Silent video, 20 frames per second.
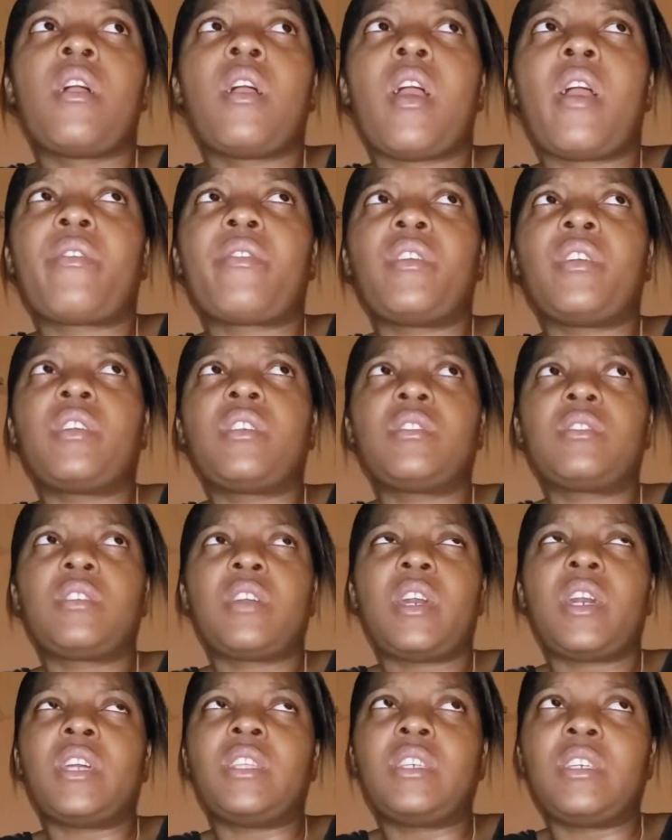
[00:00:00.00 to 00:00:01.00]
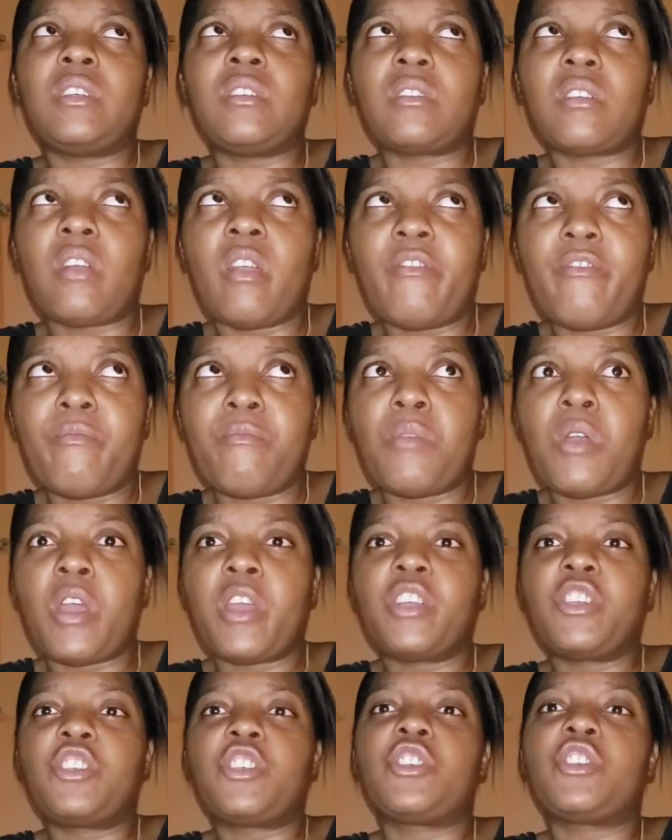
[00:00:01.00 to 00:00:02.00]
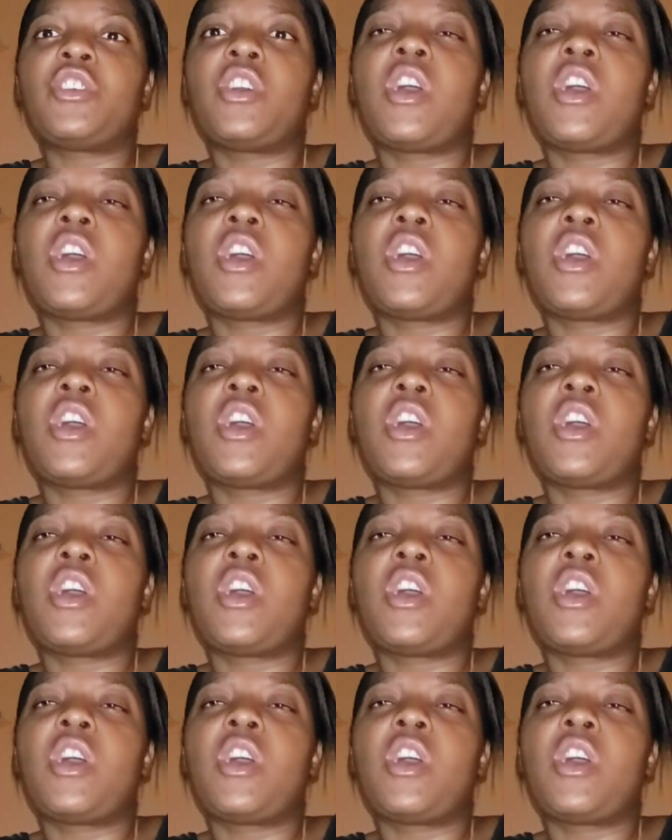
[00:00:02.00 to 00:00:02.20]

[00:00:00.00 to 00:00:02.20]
I think it's the 18th of March.